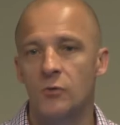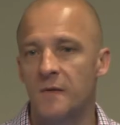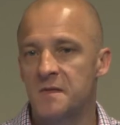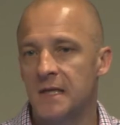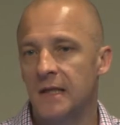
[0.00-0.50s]

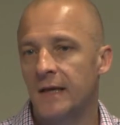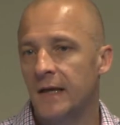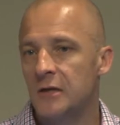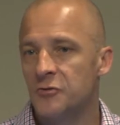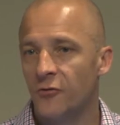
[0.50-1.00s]
We've seen the
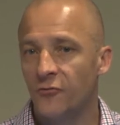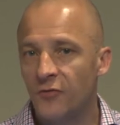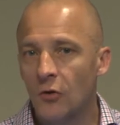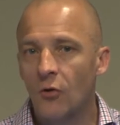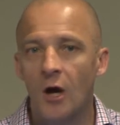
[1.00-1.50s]

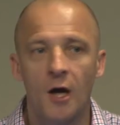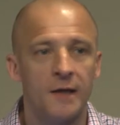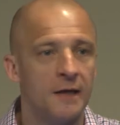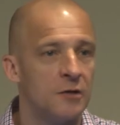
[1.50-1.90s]
interferon and